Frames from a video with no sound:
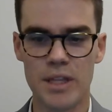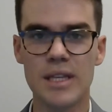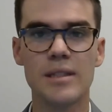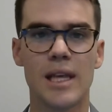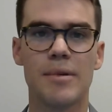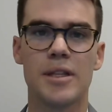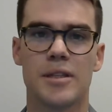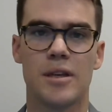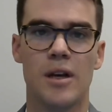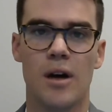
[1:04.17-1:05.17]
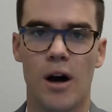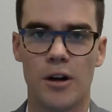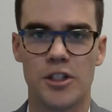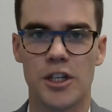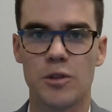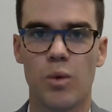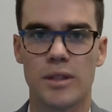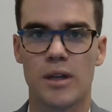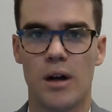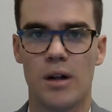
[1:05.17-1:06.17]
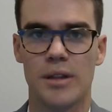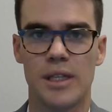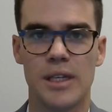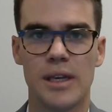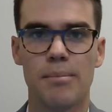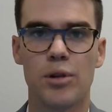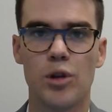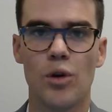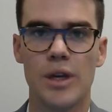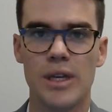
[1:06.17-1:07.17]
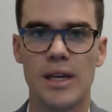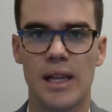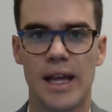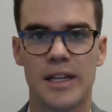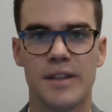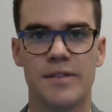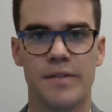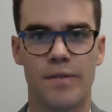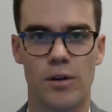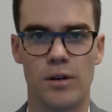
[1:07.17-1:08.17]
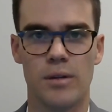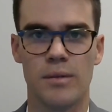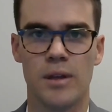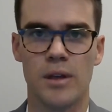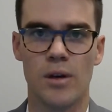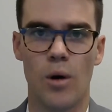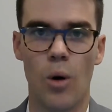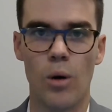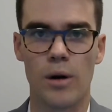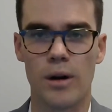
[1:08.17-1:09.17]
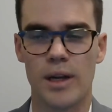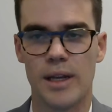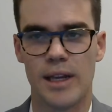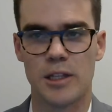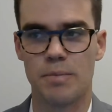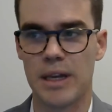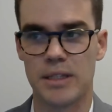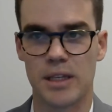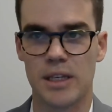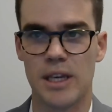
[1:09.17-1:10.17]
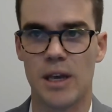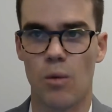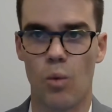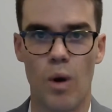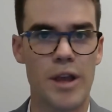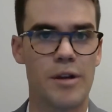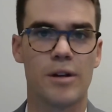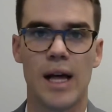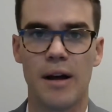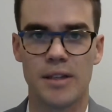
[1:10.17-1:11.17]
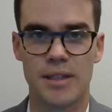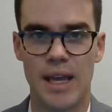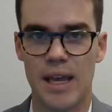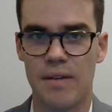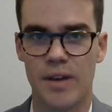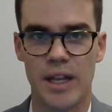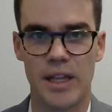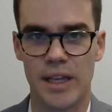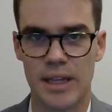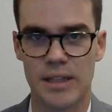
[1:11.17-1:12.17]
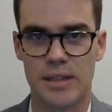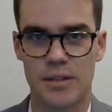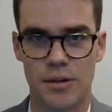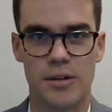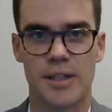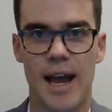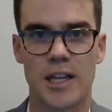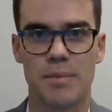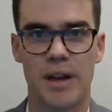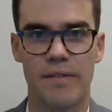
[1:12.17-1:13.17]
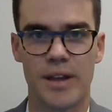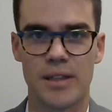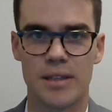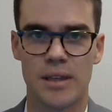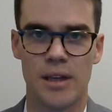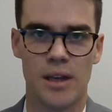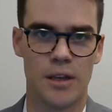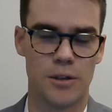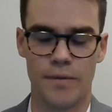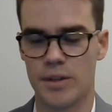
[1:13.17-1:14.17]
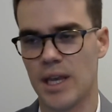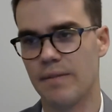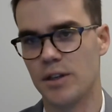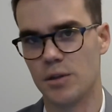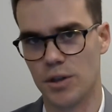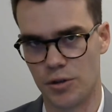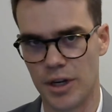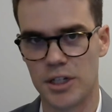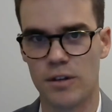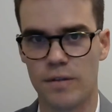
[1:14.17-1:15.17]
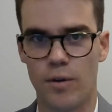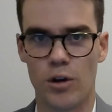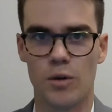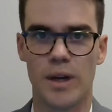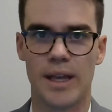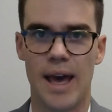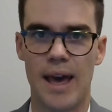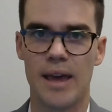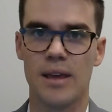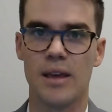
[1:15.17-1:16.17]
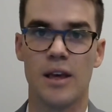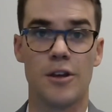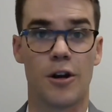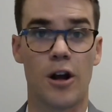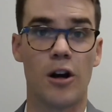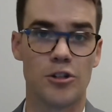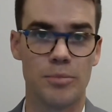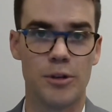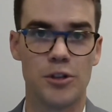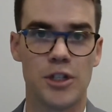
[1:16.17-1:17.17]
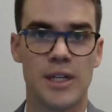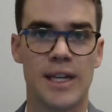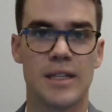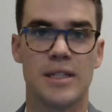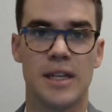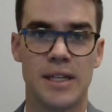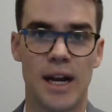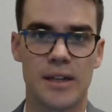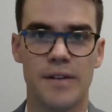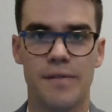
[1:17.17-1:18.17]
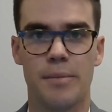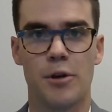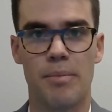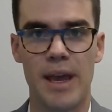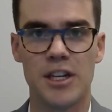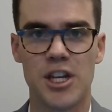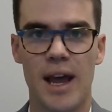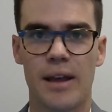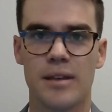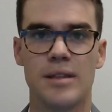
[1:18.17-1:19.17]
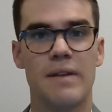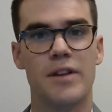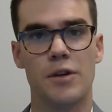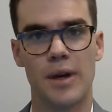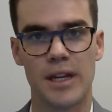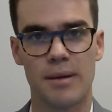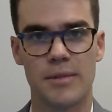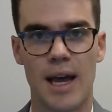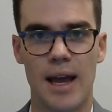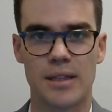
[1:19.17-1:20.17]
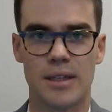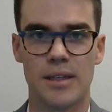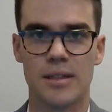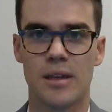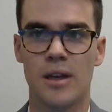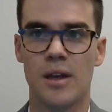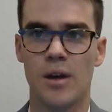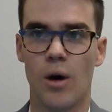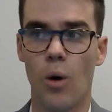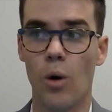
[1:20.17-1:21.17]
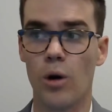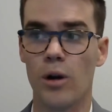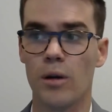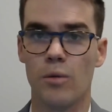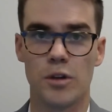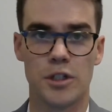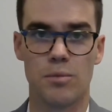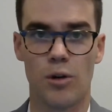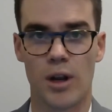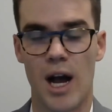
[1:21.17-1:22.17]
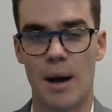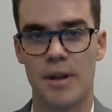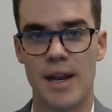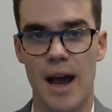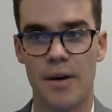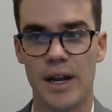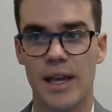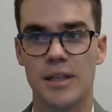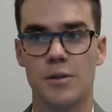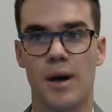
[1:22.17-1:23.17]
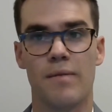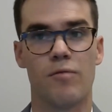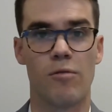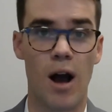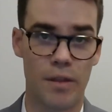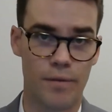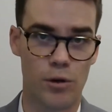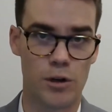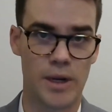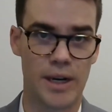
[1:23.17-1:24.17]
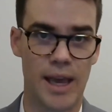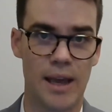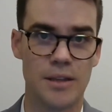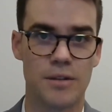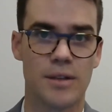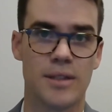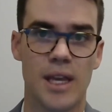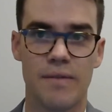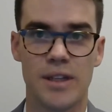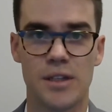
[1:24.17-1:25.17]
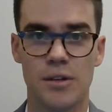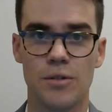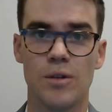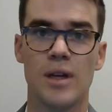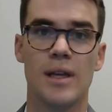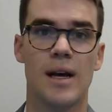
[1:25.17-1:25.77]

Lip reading: these limits are just what's called the employee elective deferral, or it's basically what you're allowed to save and then get certain tax benefits. So if you save into a traditional 401k, your contribution gets deducted from your paycheck, saving you income taxes, or, which is more common nowadays, you have Roth 401ks you can save into.